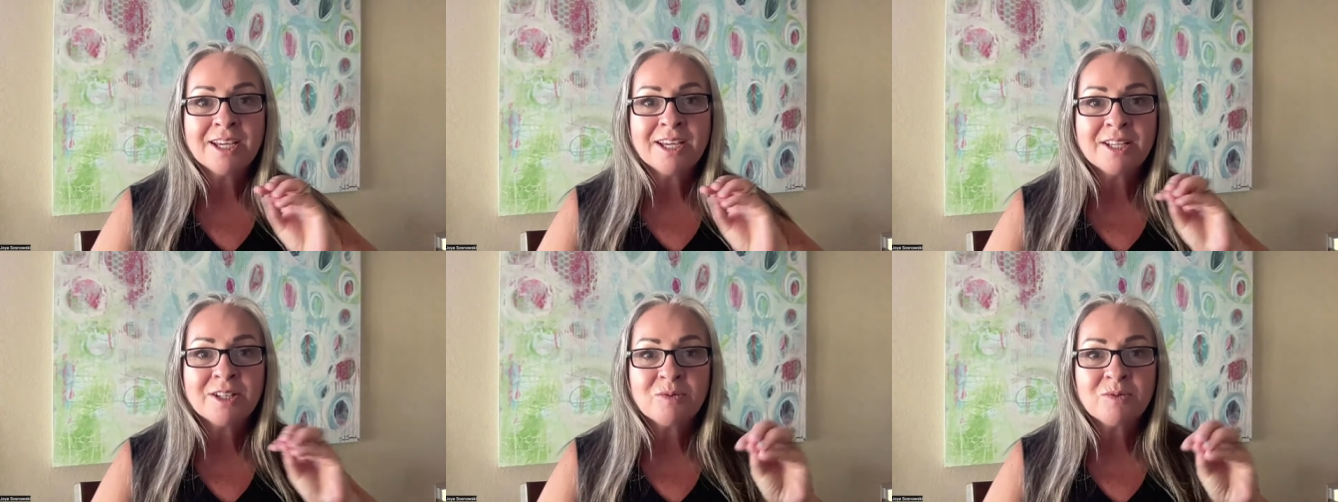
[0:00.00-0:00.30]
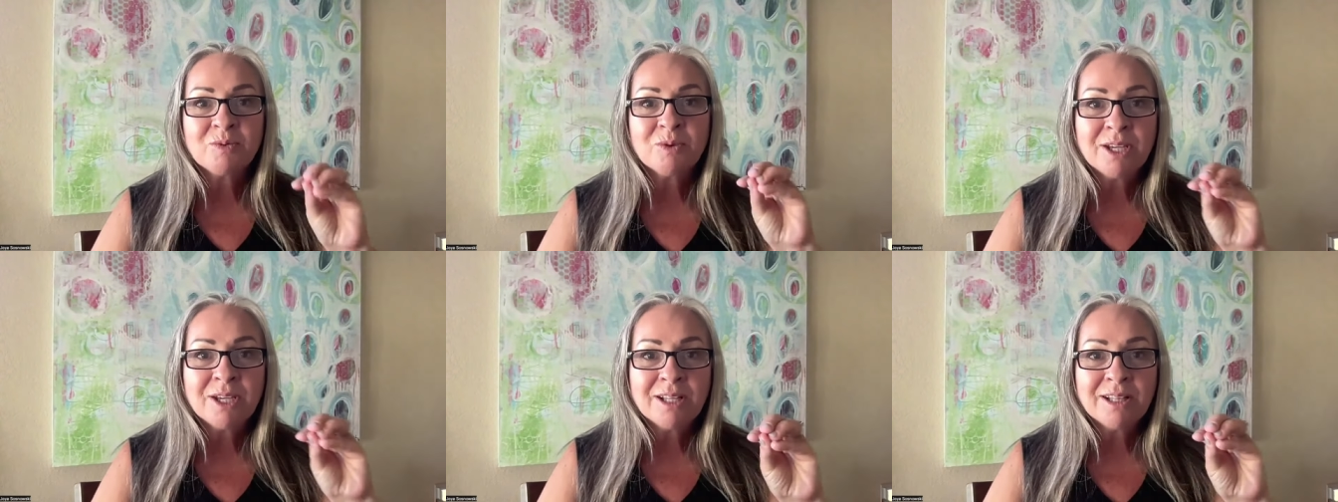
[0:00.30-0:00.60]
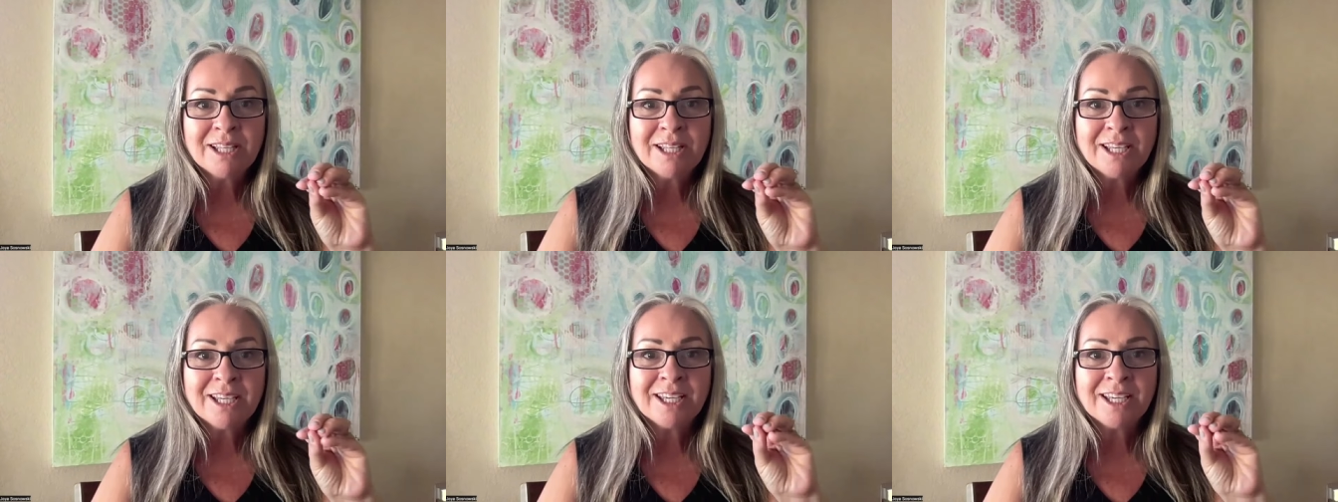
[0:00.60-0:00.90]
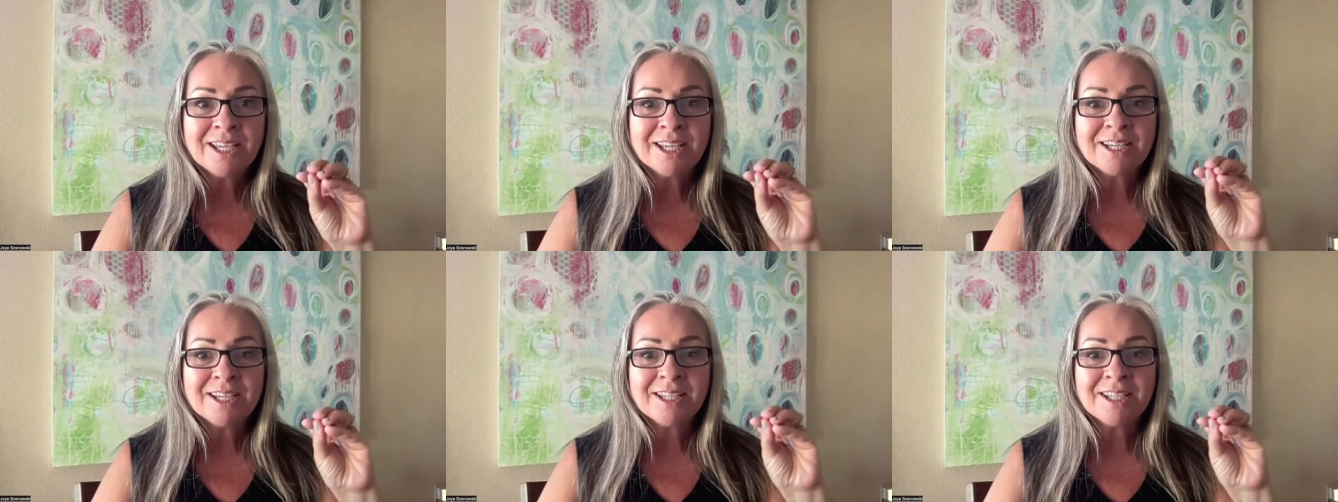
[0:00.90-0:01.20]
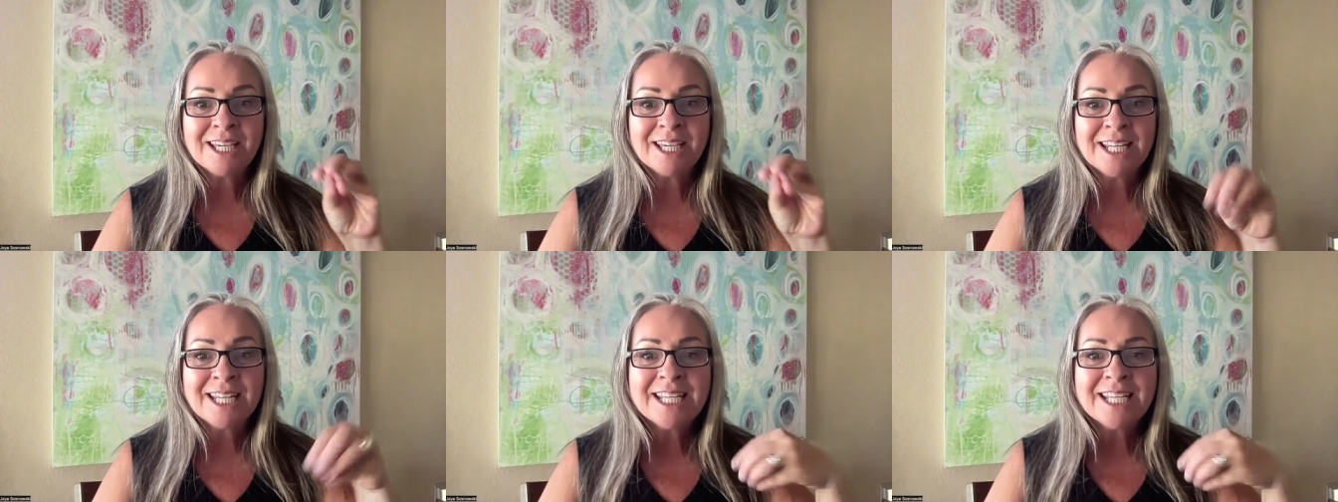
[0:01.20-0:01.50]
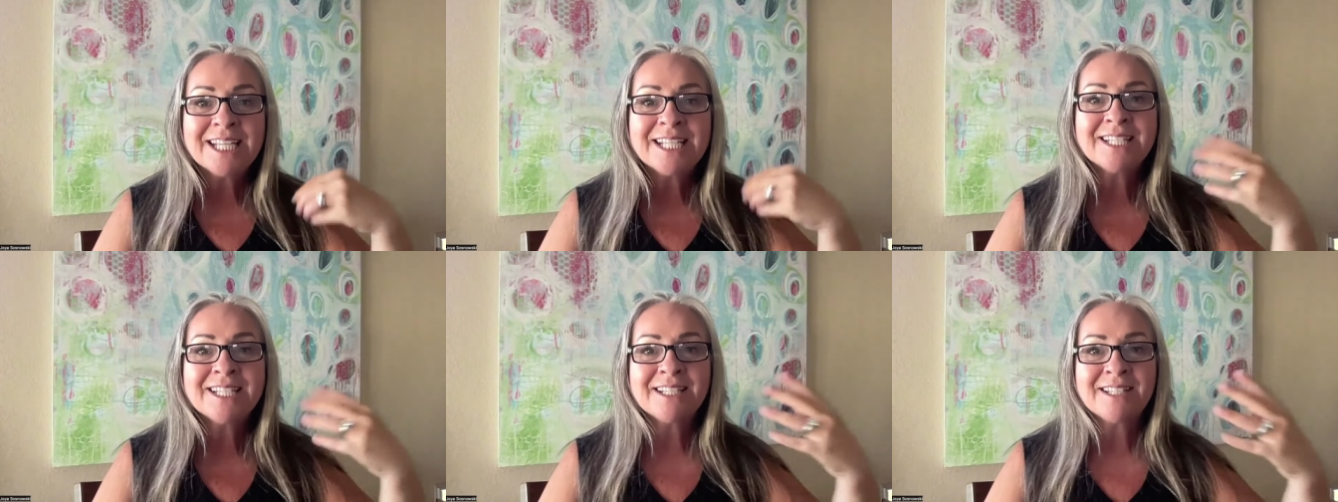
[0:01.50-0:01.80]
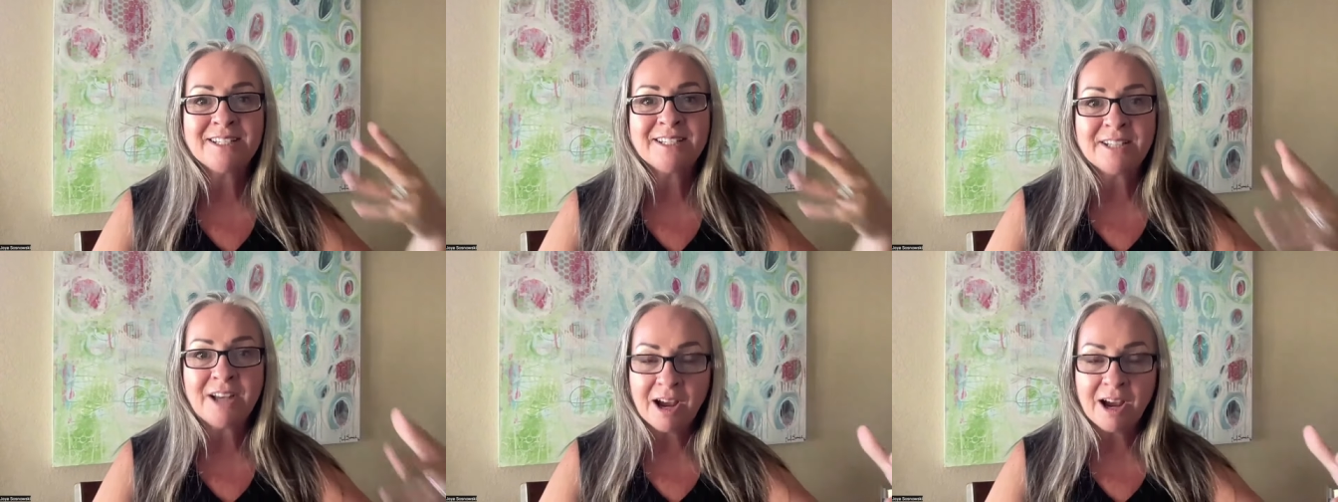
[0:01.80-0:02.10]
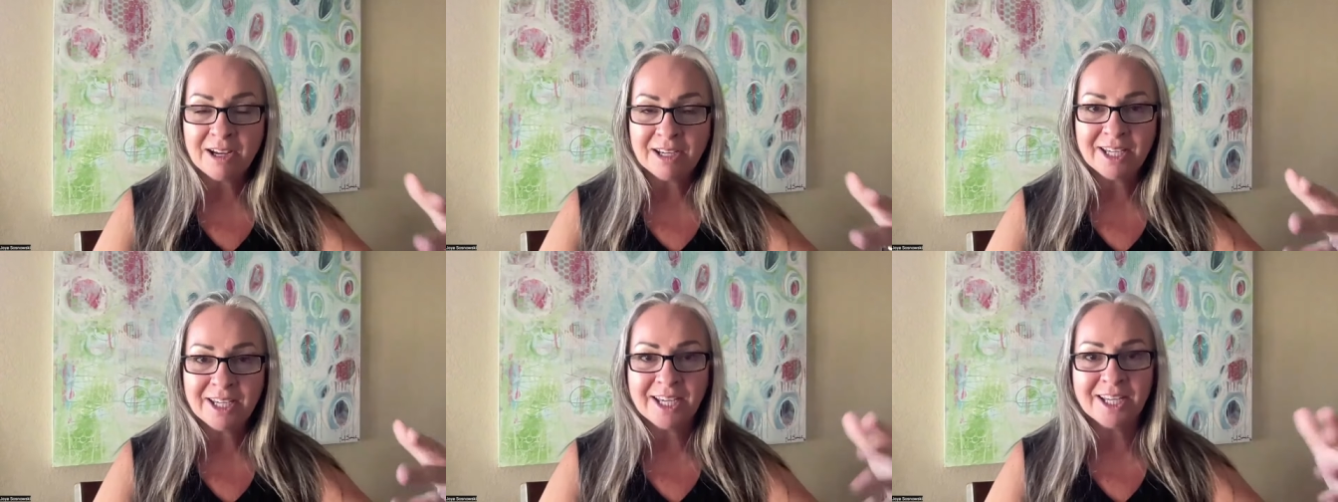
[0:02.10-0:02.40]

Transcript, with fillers: is really getting stuck